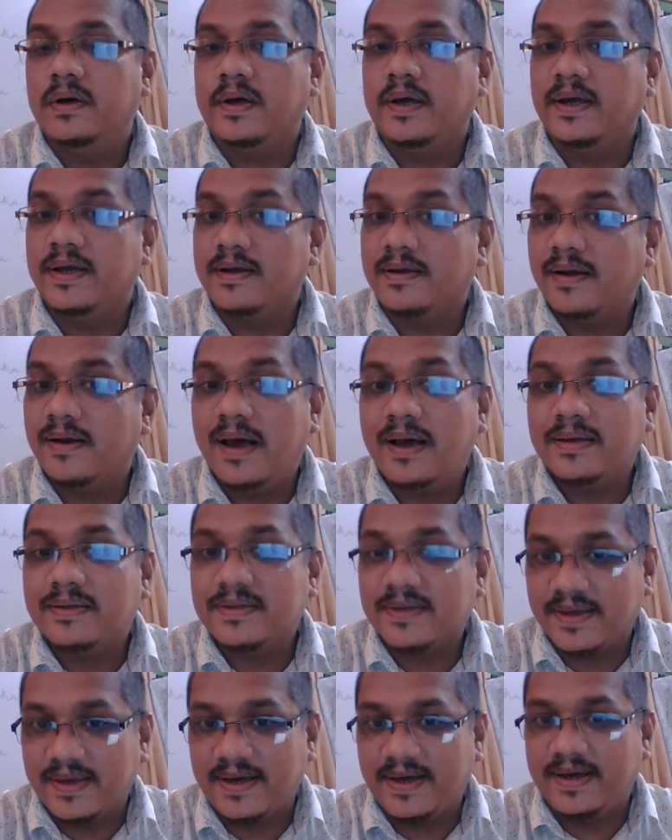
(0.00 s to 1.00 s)
in
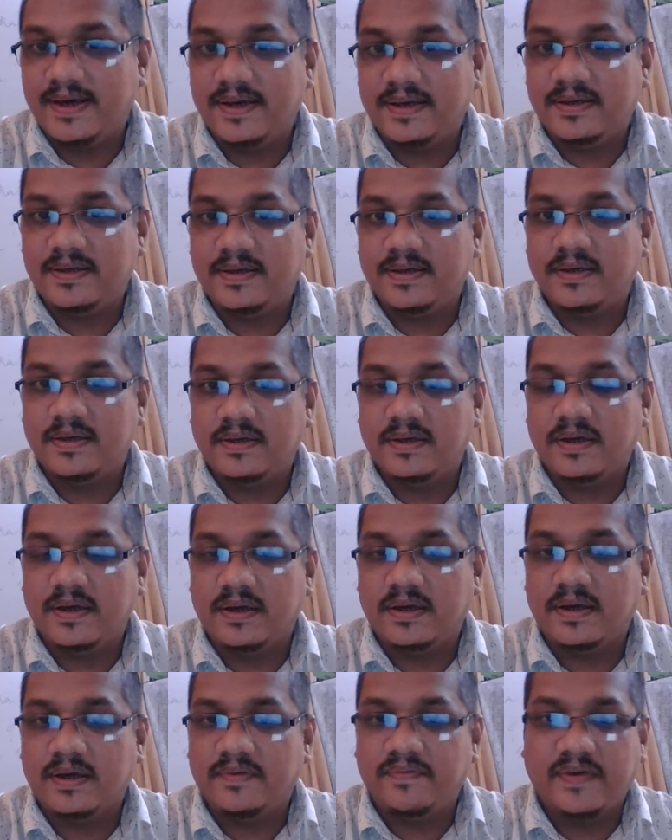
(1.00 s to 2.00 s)
class 8.
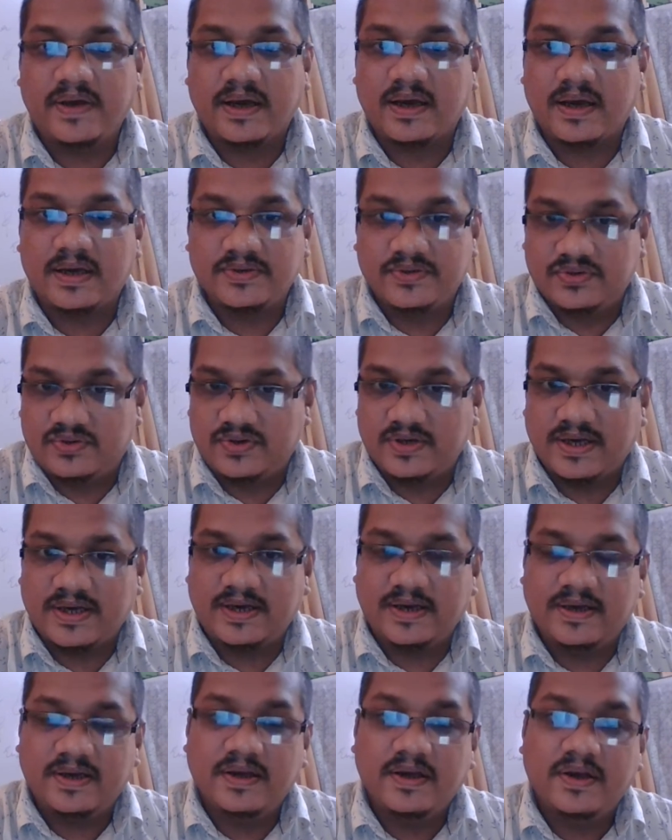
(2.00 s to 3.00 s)
In fact, I should
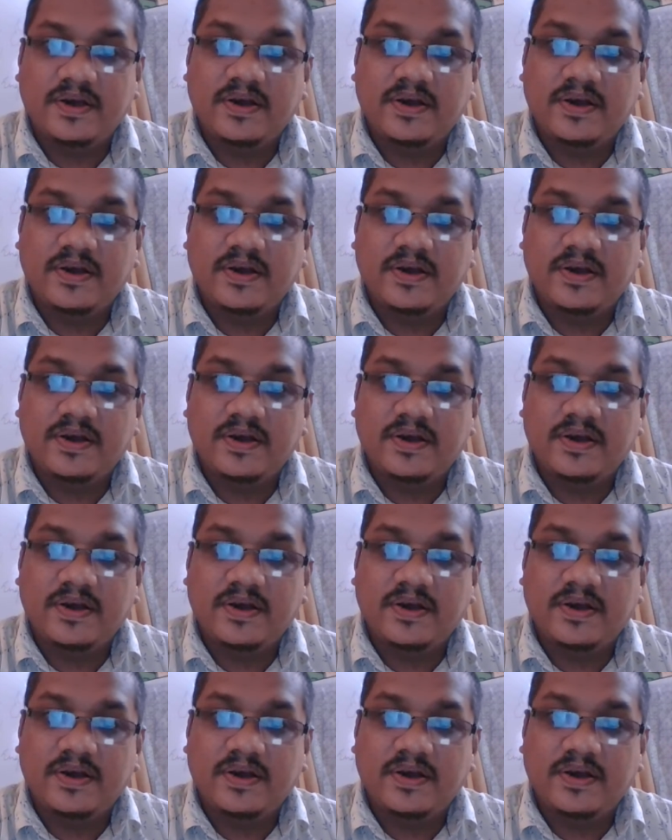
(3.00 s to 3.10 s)
say